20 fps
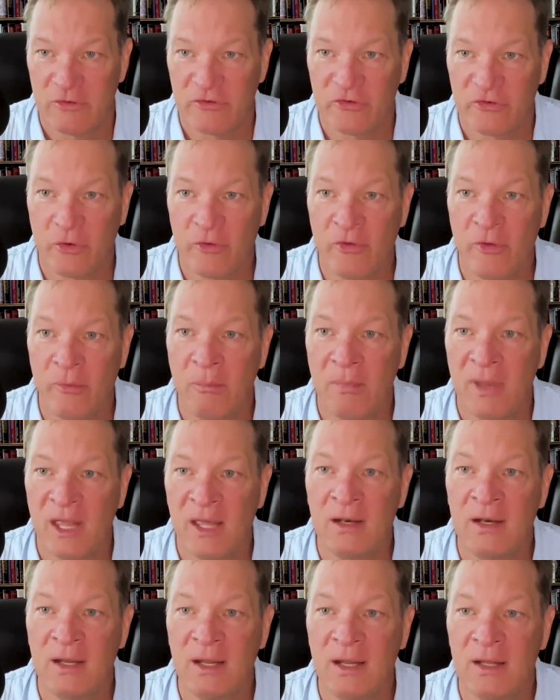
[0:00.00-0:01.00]
So the
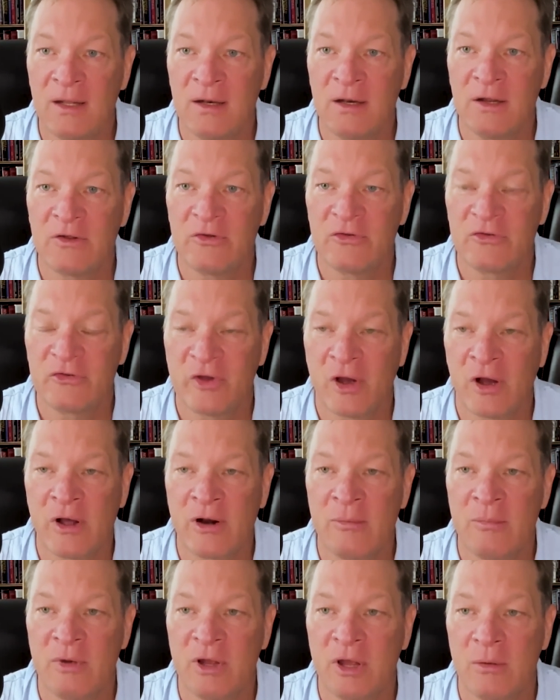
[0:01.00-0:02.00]
men in
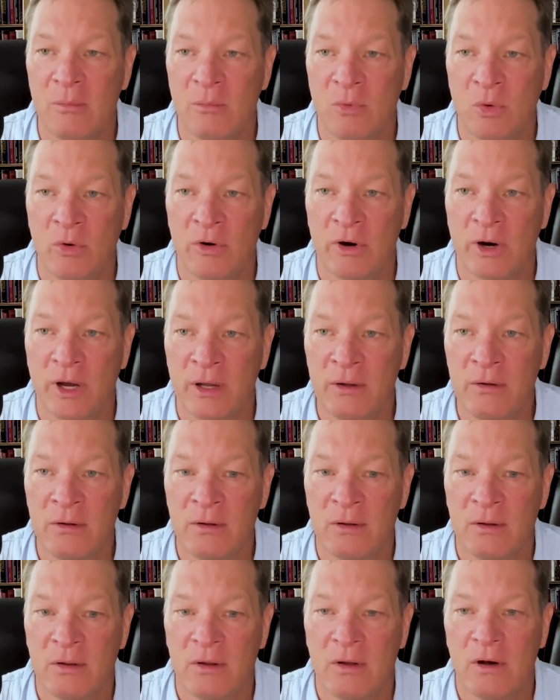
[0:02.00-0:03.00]
Sodom and Gomorrah
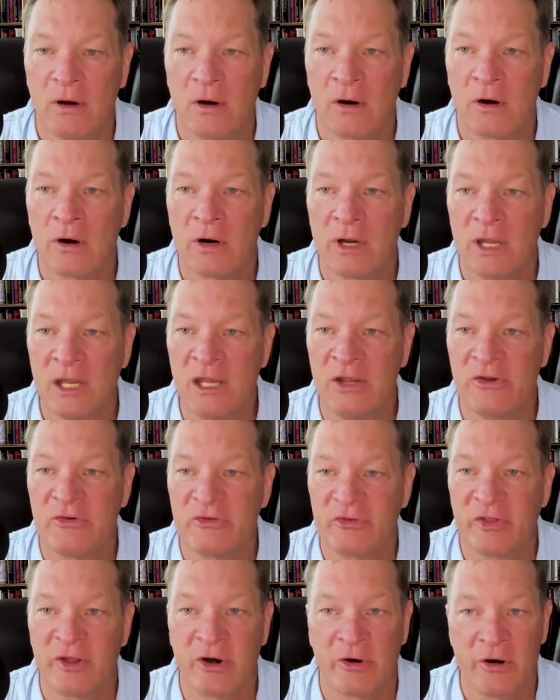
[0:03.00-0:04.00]
are
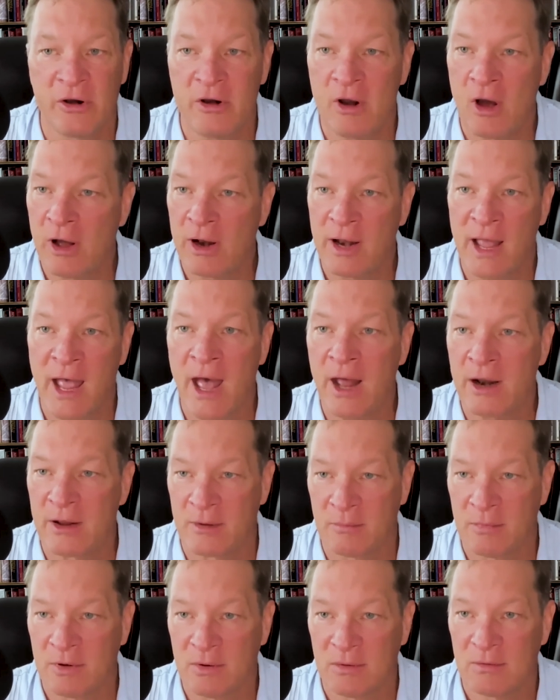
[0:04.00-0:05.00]
Ish. They are not
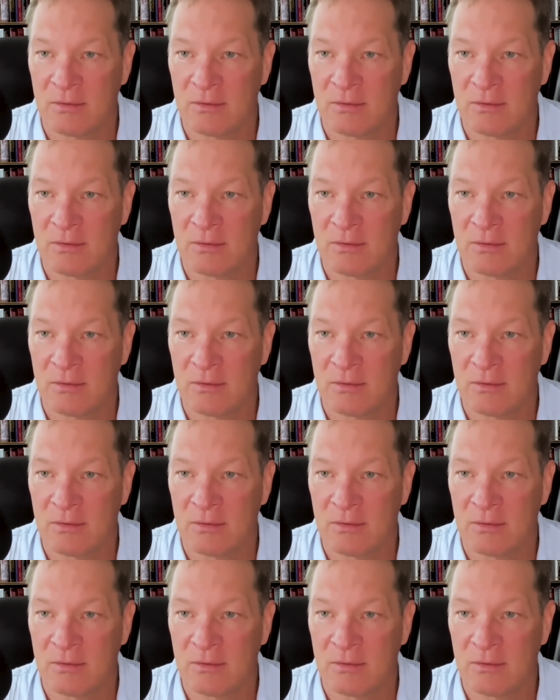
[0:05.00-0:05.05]
Adam.